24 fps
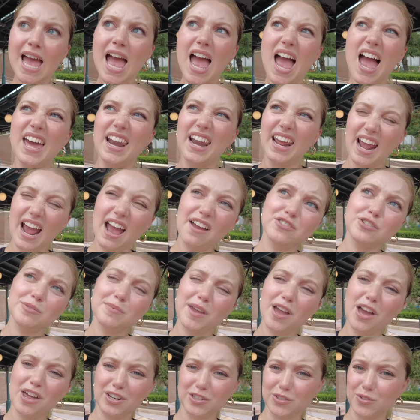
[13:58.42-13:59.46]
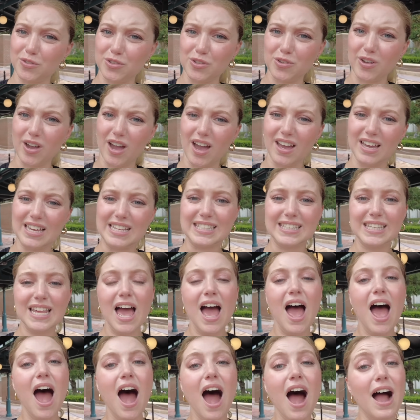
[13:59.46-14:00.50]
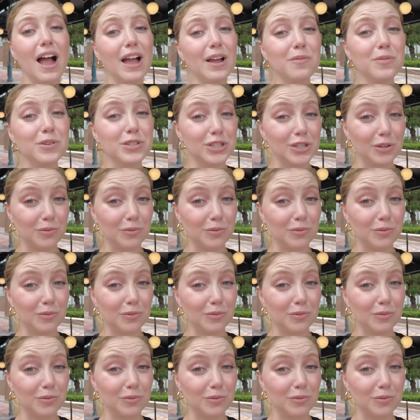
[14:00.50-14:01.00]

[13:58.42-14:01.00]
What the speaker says: And I have to be honest with you guys, I was the